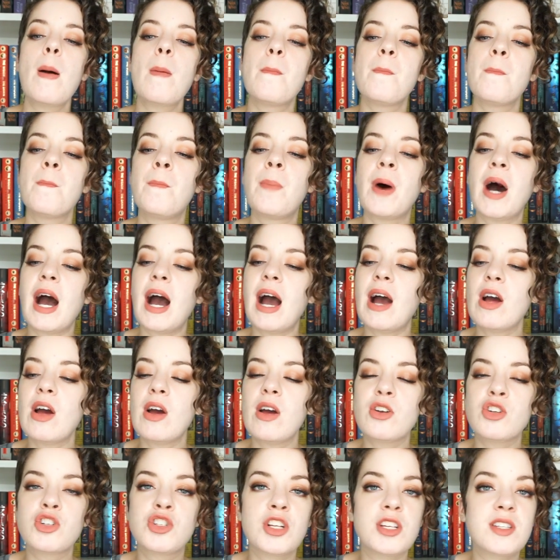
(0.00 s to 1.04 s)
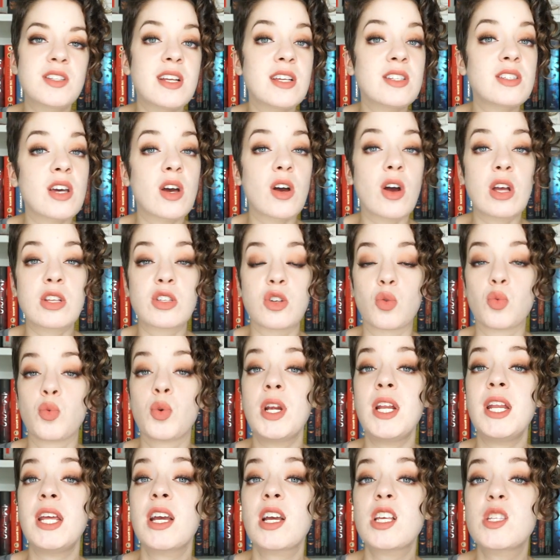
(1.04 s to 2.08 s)
But just as a
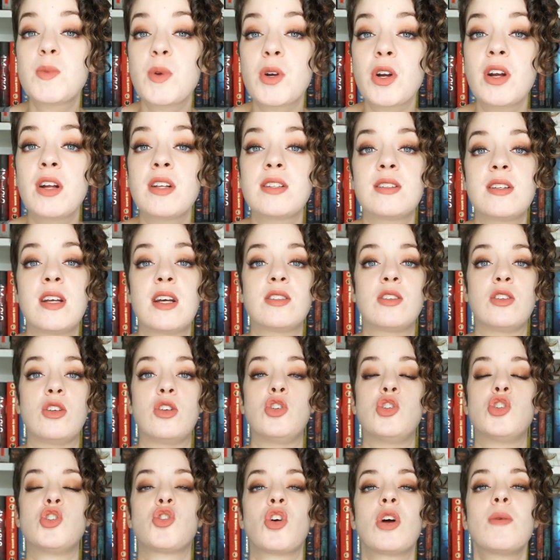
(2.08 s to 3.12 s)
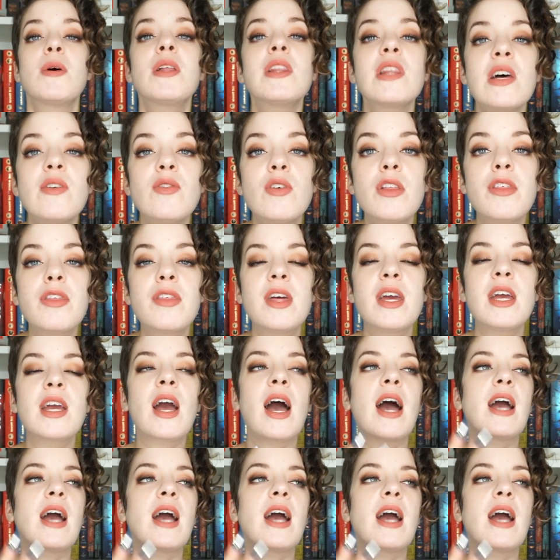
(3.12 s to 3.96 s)
reading experience and as an enjoyment level thing,